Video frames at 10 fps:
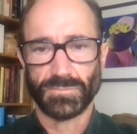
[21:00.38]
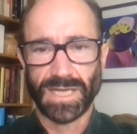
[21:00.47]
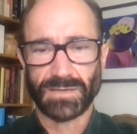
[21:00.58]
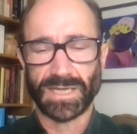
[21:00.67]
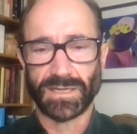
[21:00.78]
You
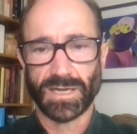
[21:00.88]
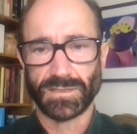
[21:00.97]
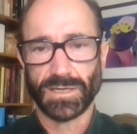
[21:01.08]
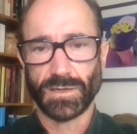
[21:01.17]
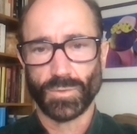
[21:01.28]
may or may
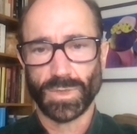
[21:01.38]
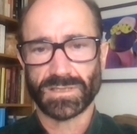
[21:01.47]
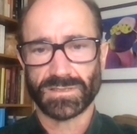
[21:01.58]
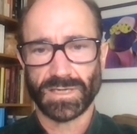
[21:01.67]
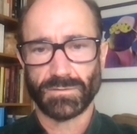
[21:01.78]
not know, we
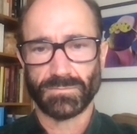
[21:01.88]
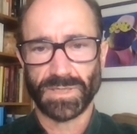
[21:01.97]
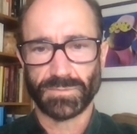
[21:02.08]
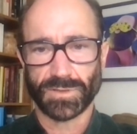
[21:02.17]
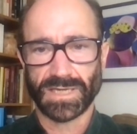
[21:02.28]
can tell when
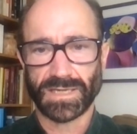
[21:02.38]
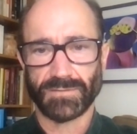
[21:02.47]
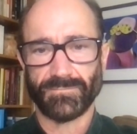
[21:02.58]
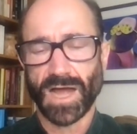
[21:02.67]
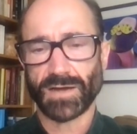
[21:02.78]
people are getting
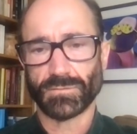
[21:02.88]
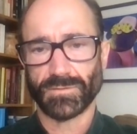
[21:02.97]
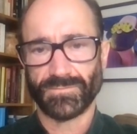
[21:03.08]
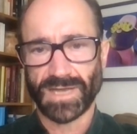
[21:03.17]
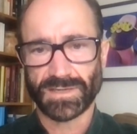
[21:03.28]
a
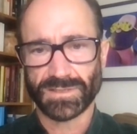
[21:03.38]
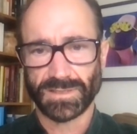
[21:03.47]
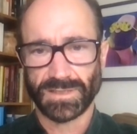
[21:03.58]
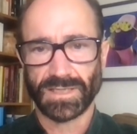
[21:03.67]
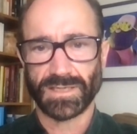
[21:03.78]
viral
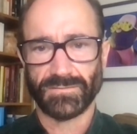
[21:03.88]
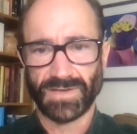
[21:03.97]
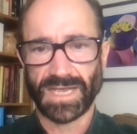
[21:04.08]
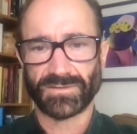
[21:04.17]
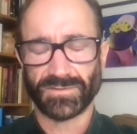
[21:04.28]
infection in
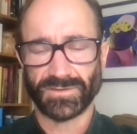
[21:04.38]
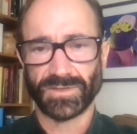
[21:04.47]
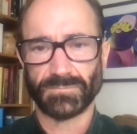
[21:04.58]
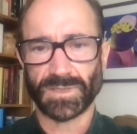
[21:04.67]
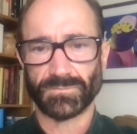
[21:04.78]
advance of
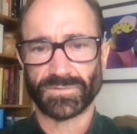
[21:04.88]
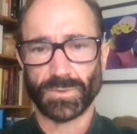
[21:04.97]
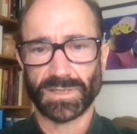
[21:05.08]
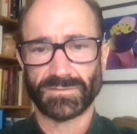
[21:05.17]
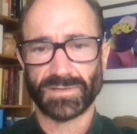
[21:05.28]
symptoms. So
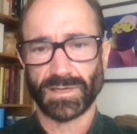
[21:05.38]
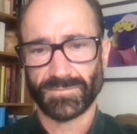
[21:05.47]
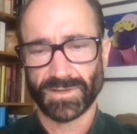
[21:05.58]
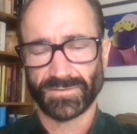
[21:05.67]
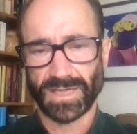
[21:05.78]
we can tell,
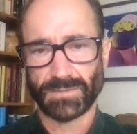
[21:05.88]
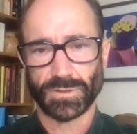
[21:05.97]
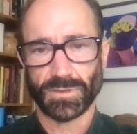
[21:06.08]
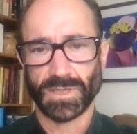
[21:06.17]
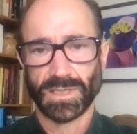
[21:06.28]
for
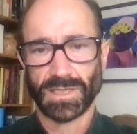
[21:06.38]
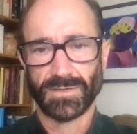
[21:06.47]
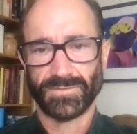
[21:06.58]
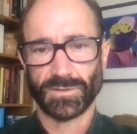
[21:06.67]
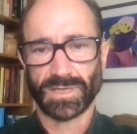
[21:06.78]
example,
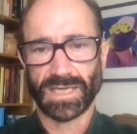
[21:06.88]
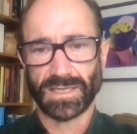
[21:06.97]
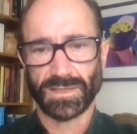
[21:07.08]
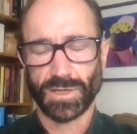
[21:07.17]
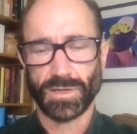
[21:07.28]
if you're
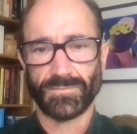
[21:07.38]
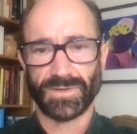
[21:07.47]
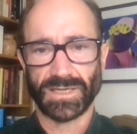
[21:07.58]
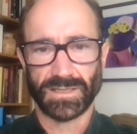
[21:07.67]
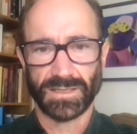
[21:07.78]
getting
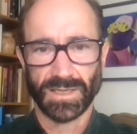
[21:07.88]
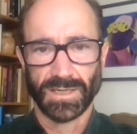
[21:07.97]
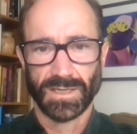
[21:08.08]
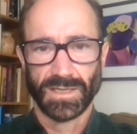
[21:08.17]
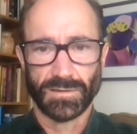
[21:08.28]
COVID,
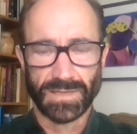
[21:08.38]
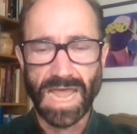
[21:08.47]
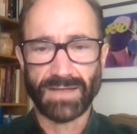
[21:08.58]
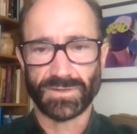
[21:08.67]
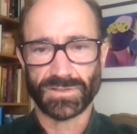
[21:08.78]
on
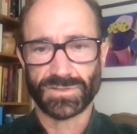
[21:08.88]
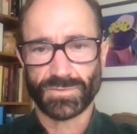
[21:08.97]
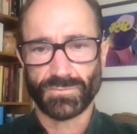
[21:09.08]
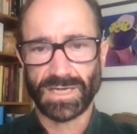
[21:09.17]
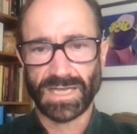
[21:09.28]
average,
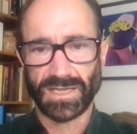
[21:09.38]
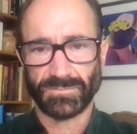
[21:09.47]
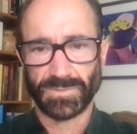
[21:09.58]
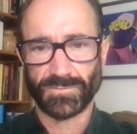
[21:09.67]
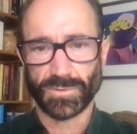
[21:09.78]
three days
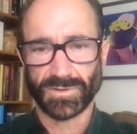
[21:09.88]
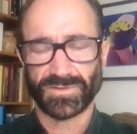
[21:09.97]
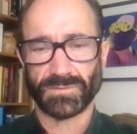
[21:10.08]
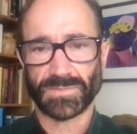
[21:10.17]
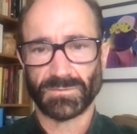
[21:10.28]
before
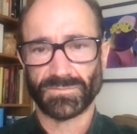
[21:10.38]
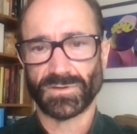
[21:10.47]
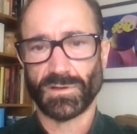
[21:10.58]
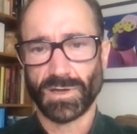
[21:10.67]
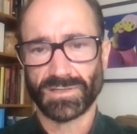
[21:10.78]
symptoms
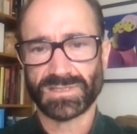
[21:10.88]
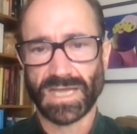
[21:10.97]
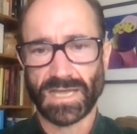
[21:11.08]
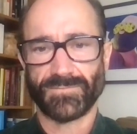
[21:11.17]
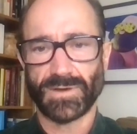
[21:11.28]

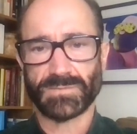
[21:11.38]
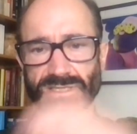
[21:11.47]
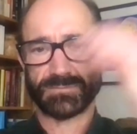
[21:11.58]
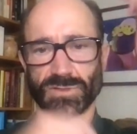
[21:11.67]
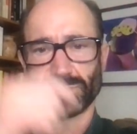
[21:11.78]
onset from a
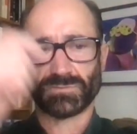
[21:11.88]
simple